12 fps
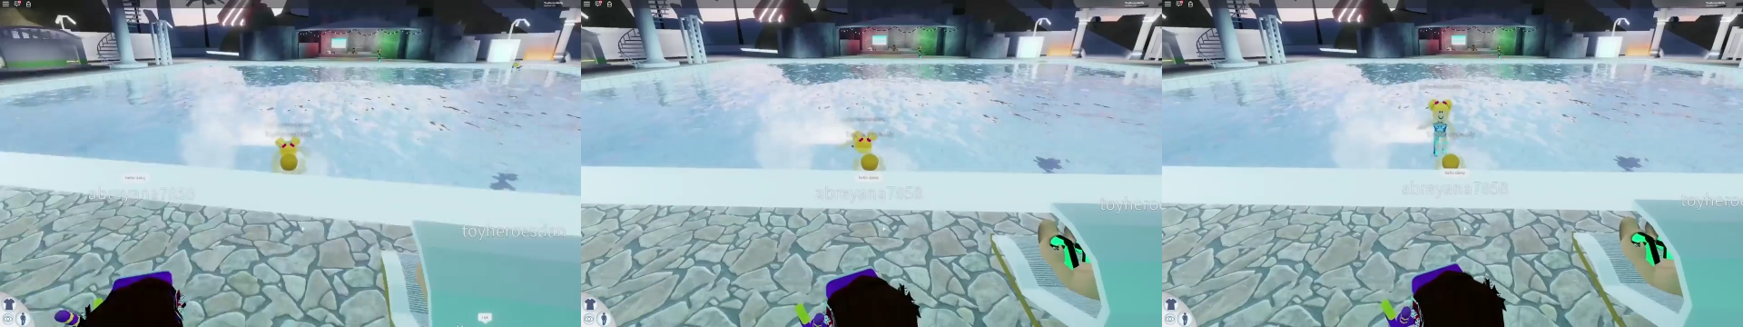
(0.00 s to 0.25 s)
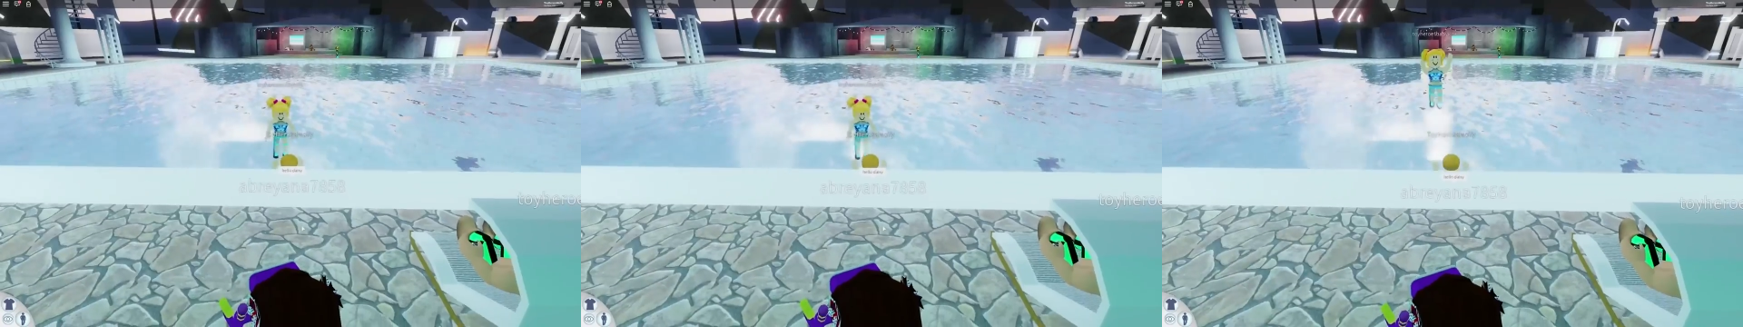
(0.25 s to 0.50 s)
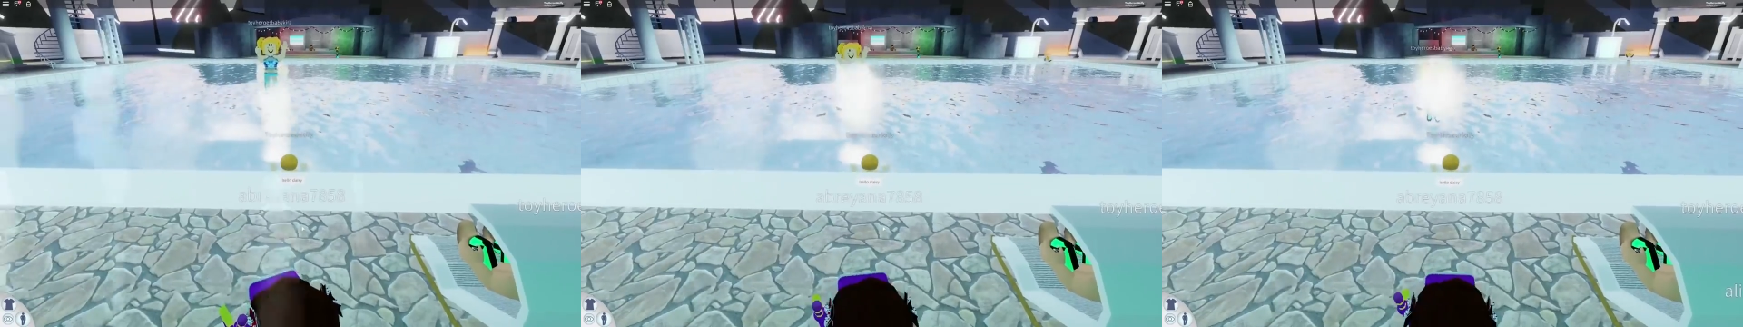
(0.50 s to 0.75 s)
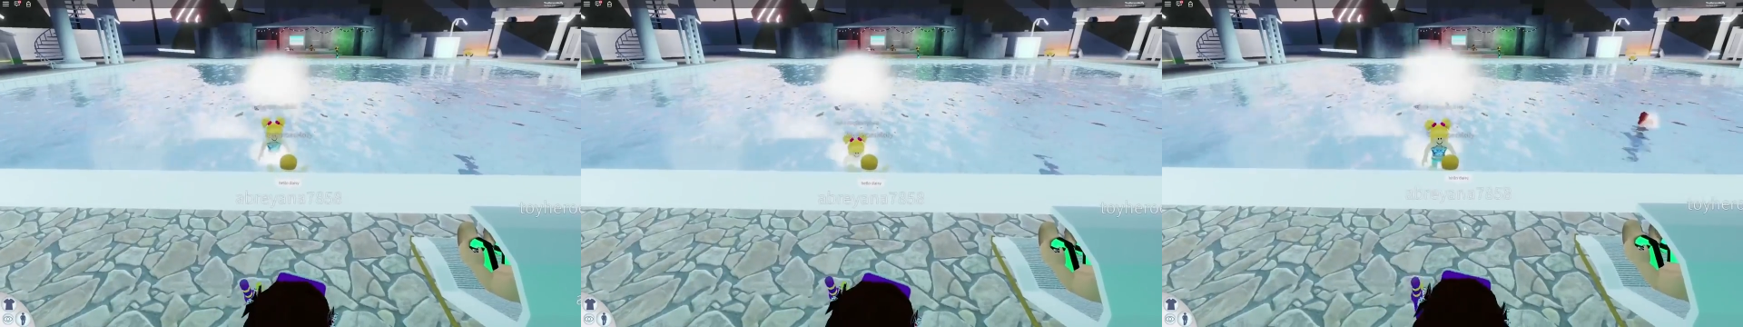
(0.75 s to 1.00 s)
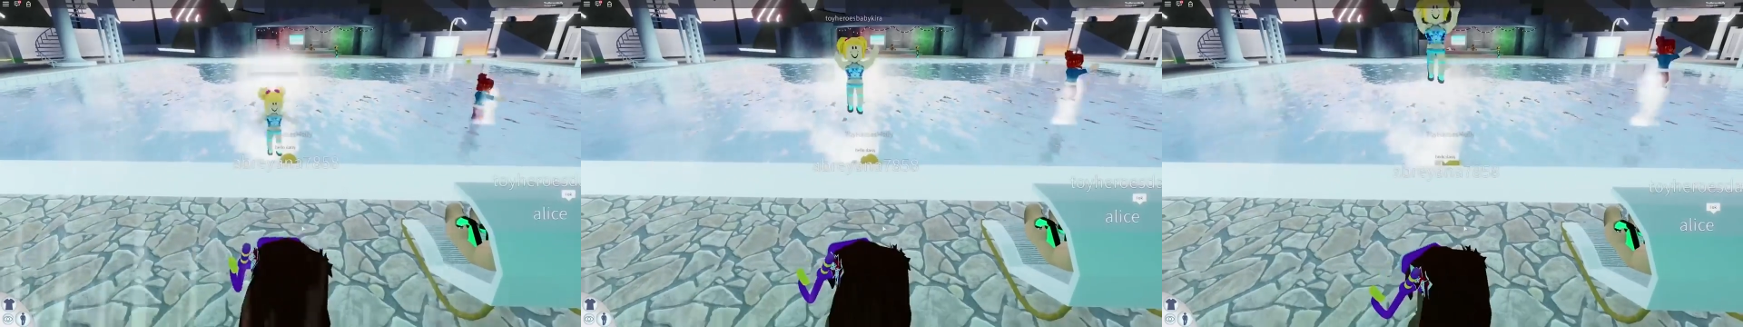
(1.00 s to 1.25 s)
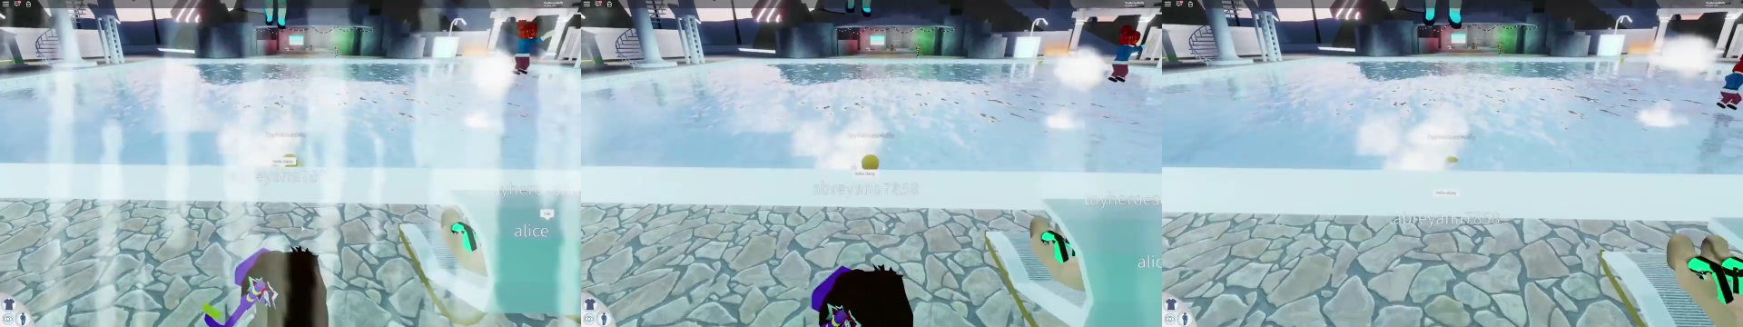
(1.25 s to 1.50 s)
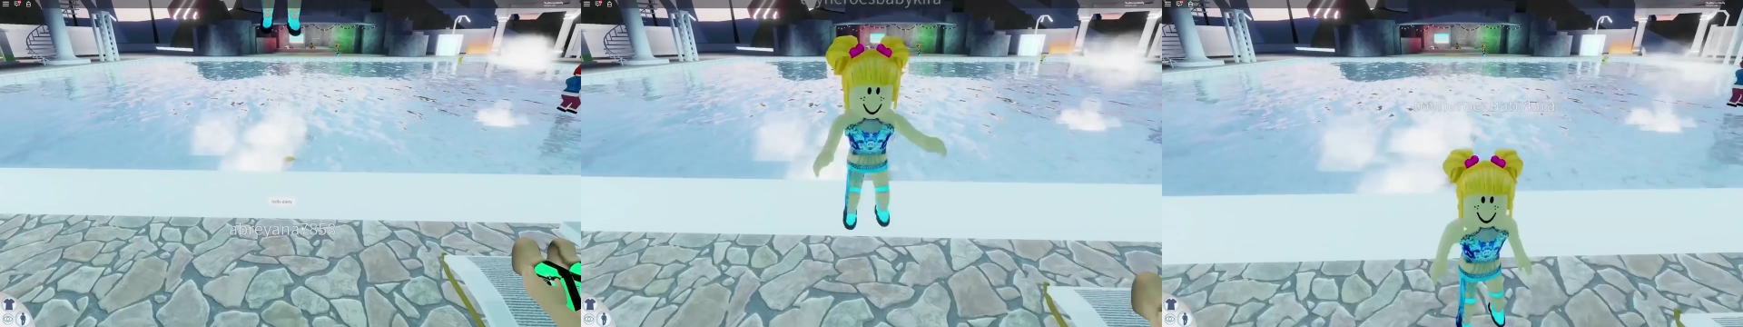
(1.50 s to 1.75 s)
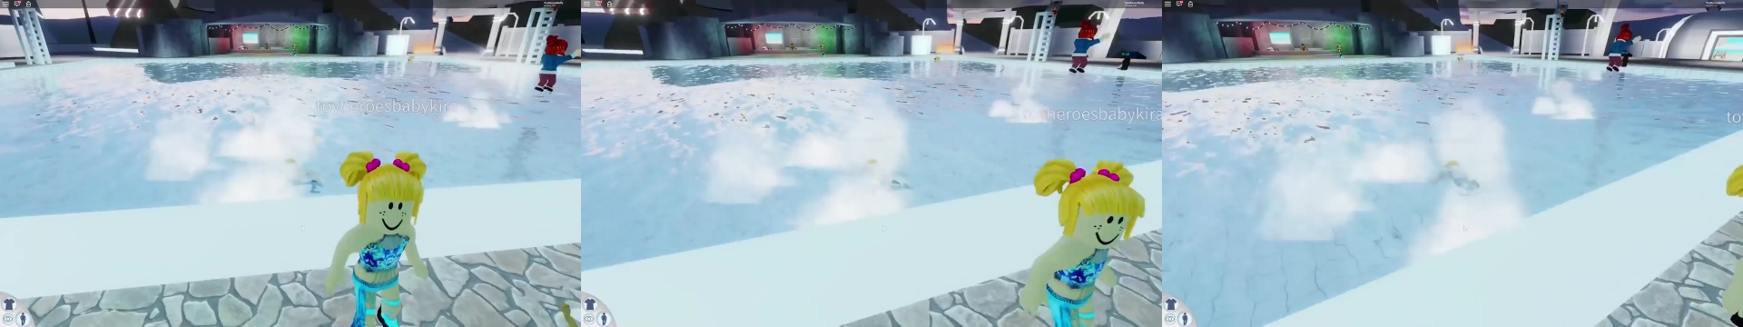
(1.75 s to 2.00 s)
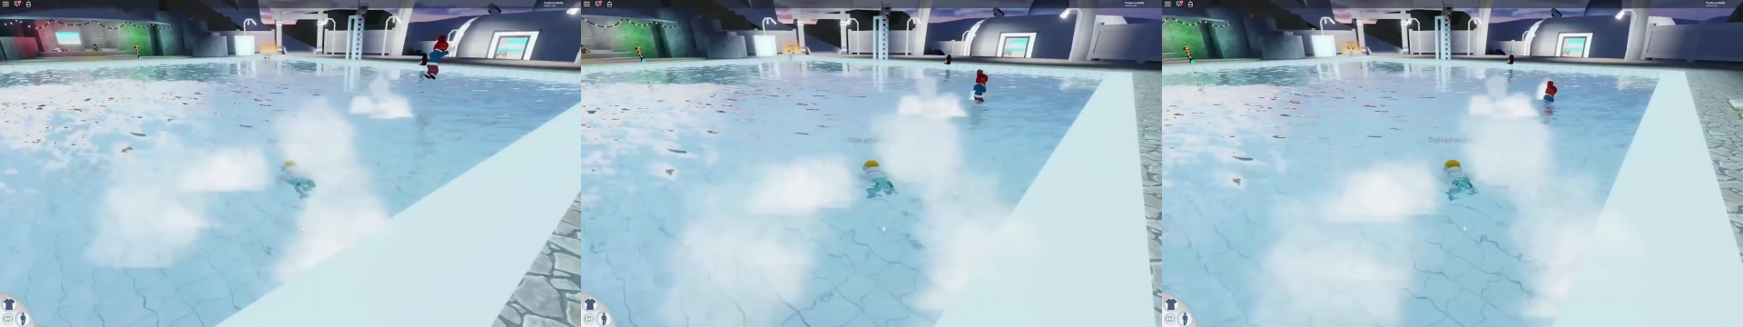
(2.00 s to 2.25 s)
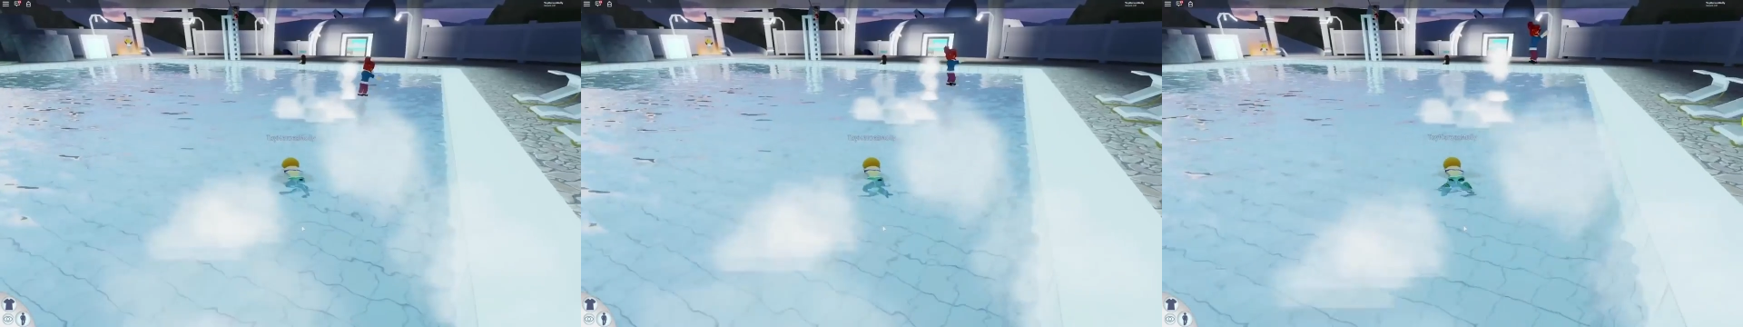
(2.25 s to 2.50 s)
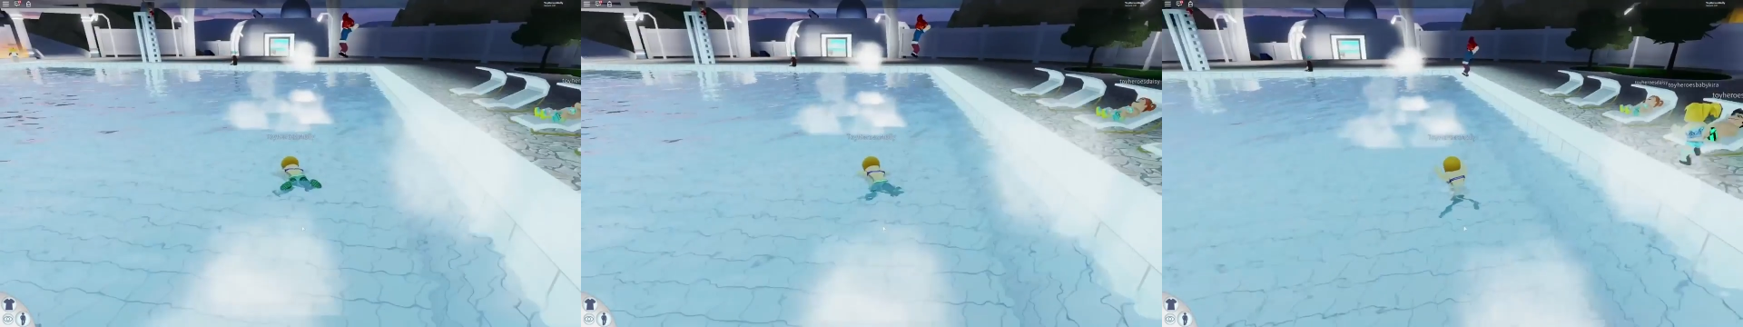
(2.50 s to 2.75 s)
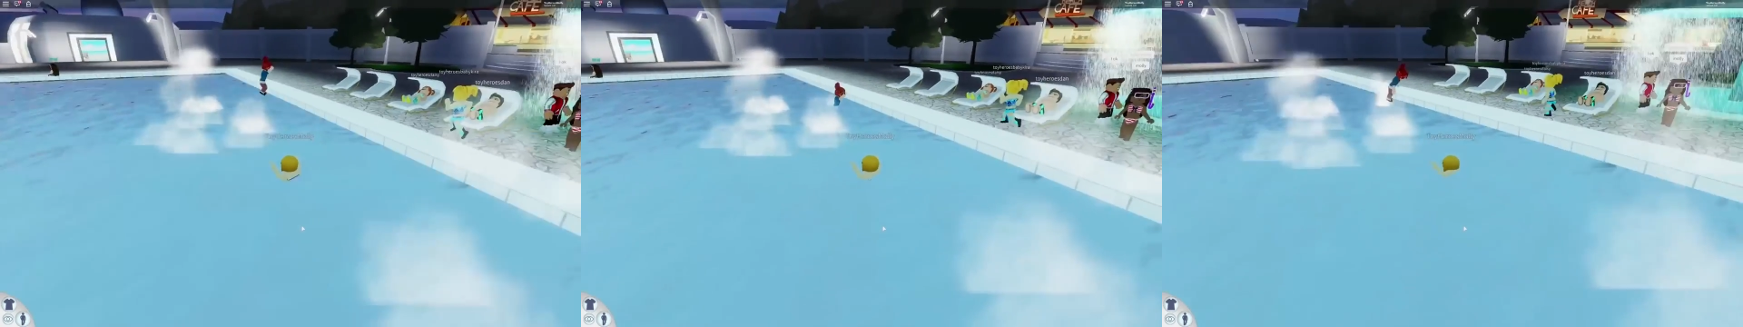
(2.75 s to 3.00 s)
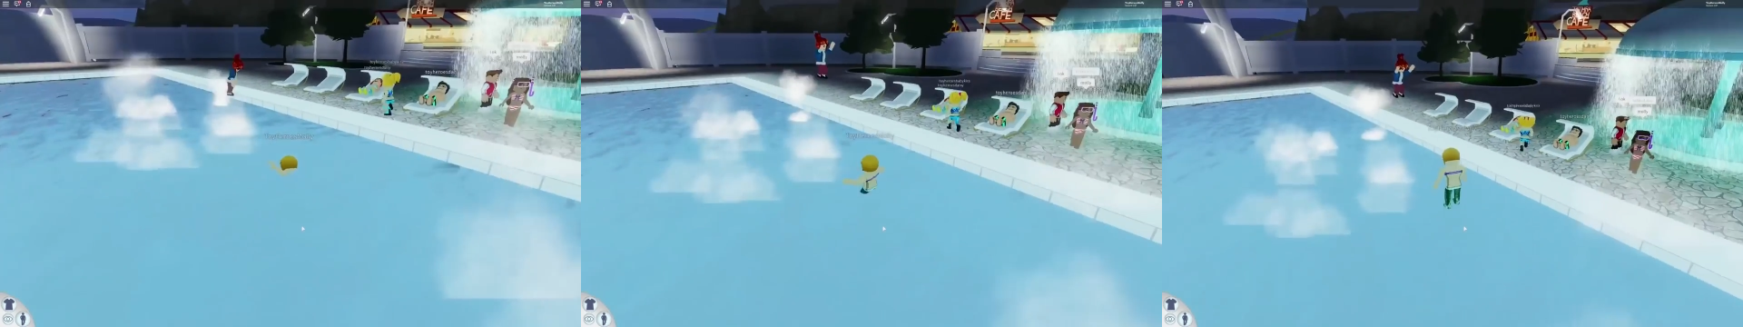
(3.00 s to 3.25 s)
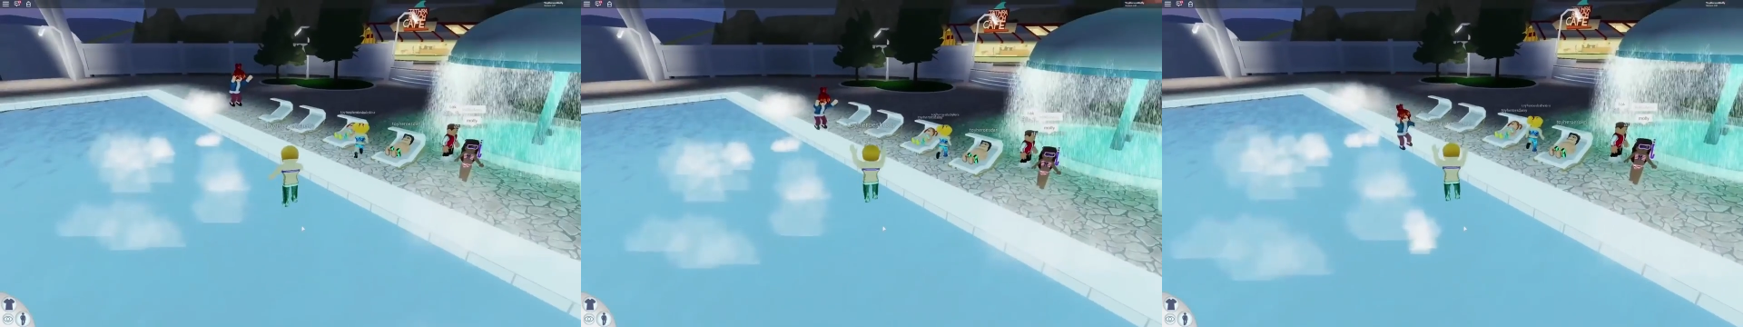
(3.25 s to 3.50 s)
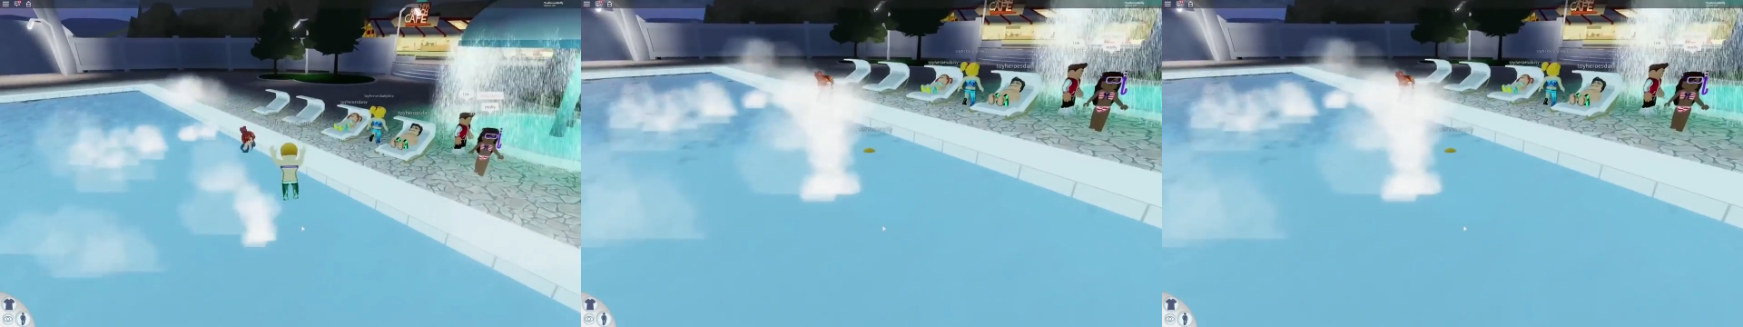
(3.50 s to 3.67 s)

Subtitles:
No face is visible, so there are no lips to read.